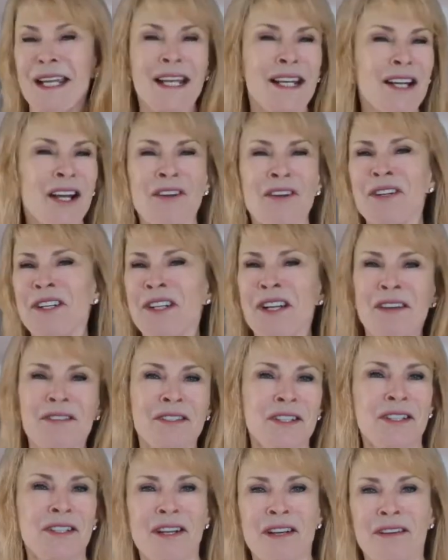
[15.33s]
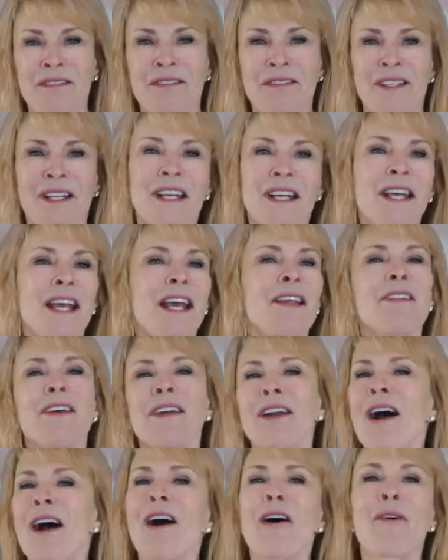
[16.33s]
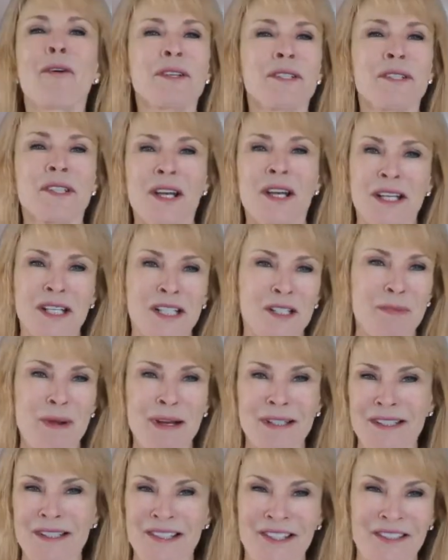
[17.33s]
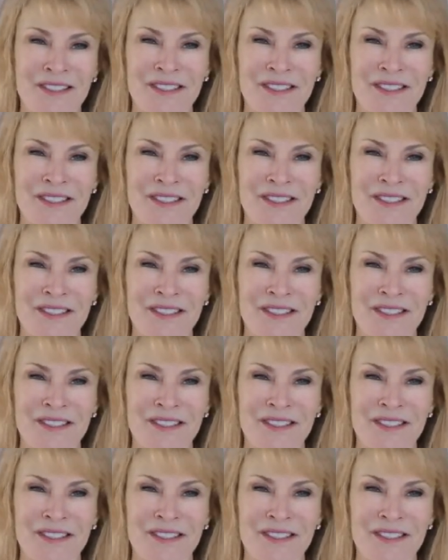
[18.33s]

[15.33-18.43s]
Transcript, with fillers: and on and on and on. And then always the unexpected